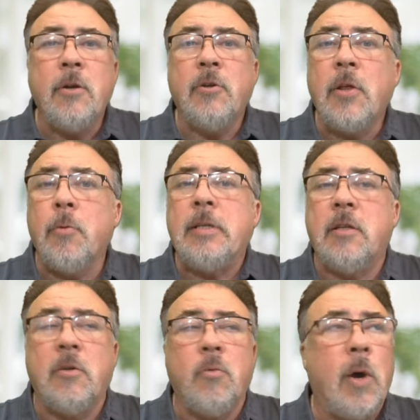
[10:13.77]
And there's other
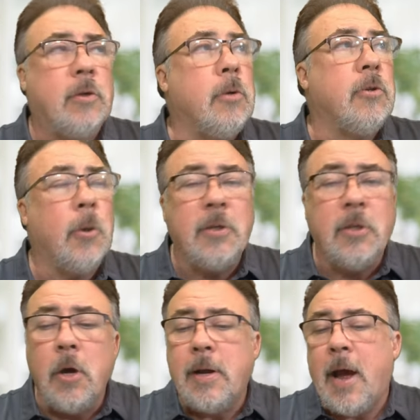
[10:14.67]
reasons as well, too. So
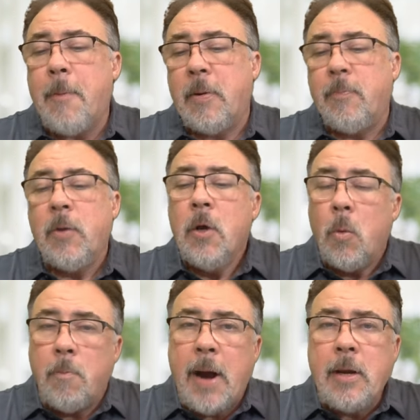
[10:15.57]
it's going to happen.
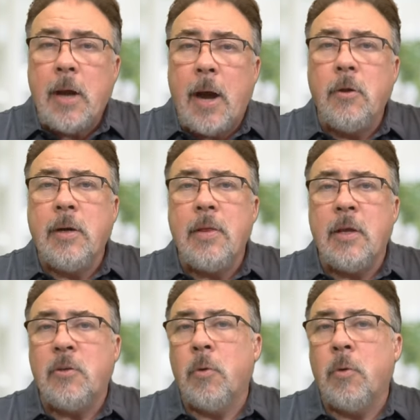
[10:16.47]
By, I look
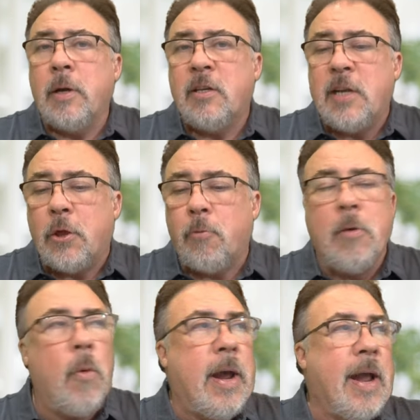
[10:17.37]
at this, we're going to see
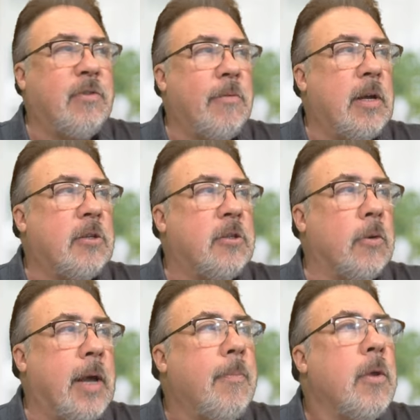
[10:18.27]
three waves of this,
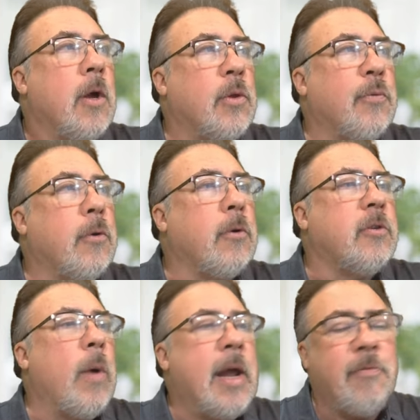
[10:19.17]
okay? The
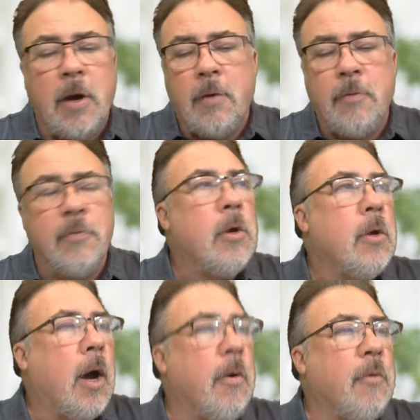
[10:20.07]
first wave of,
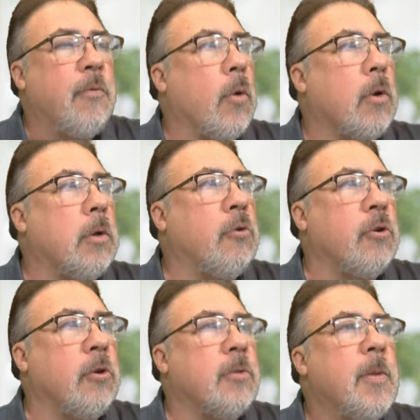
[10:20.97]
of
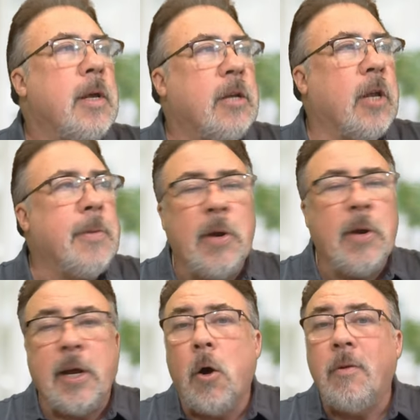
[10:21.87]
foreclosures is going to be
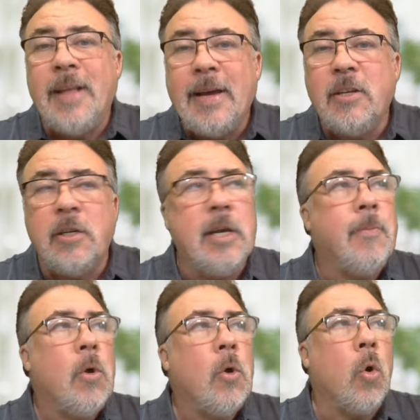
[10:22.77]
what I call
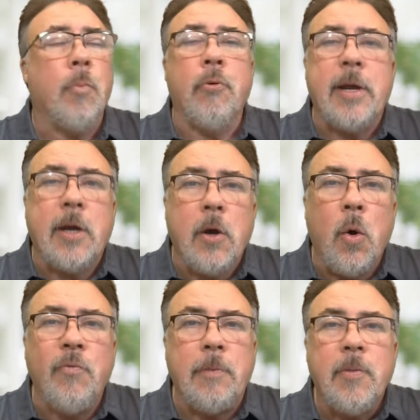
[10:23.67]
legacy or pre
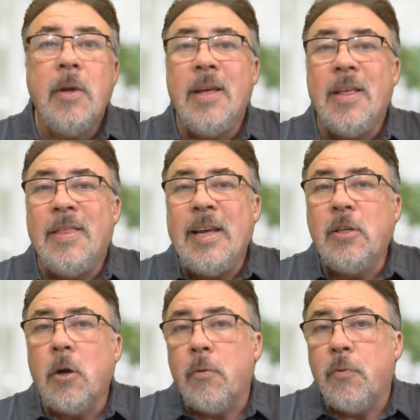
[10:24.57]
COVID.
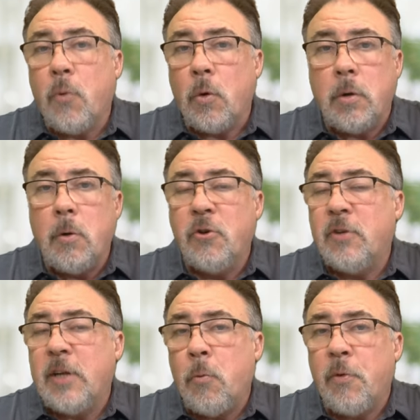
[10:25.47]
These are
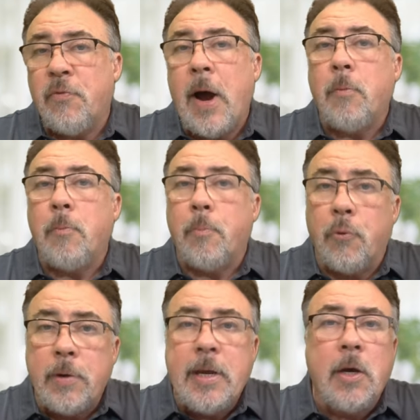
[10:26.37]
foreclosures that were filed
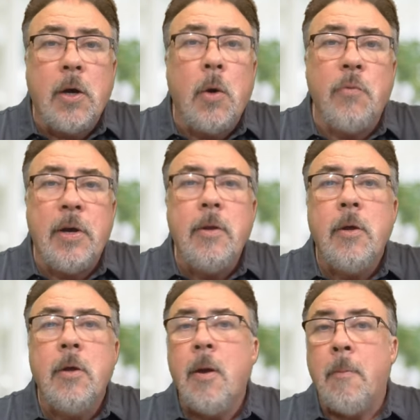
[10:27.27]
pre
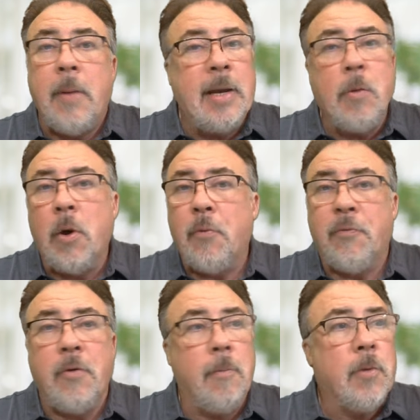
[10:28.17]
COVID anywhere
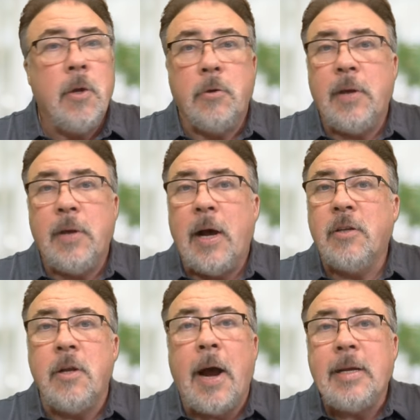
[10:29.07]
from
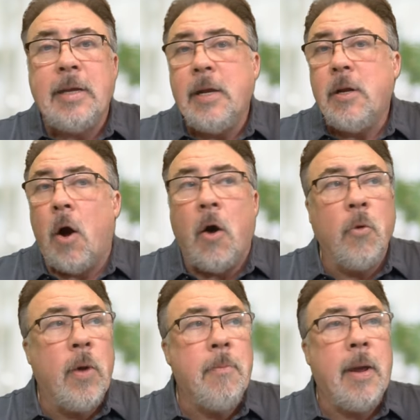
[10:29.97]
2019
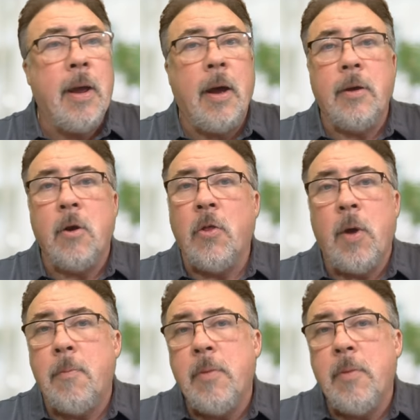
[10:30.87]
all the way uh, you know all
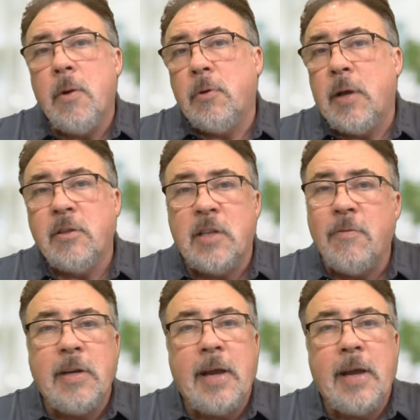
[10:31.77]
the way you know
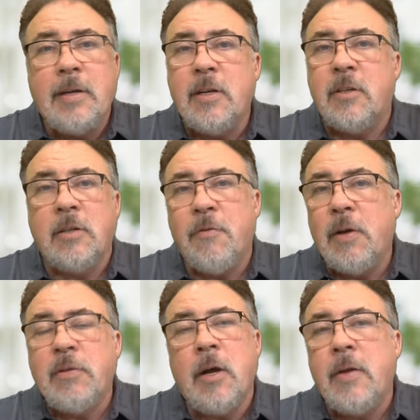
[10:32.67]
2017 18 16
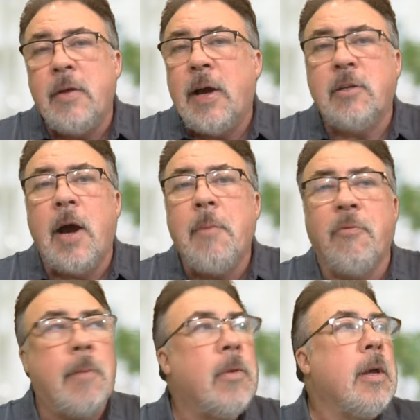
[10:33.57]
15 in that time
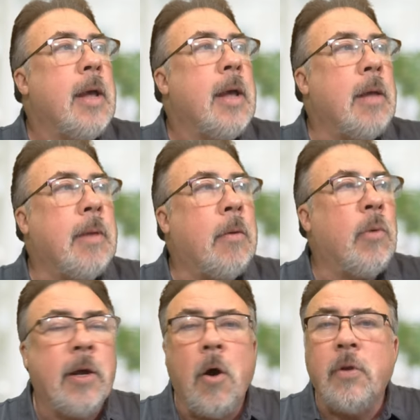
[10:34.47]
frame and
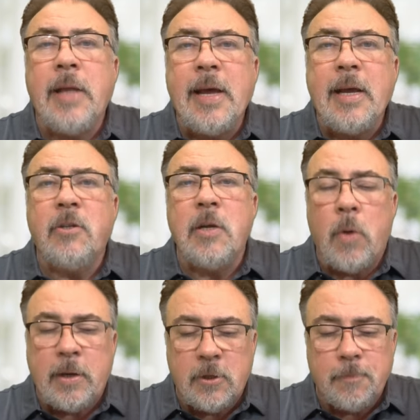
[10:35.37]
and what i call the legacy
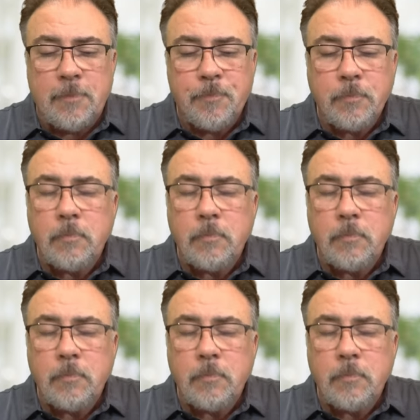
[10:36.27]
ones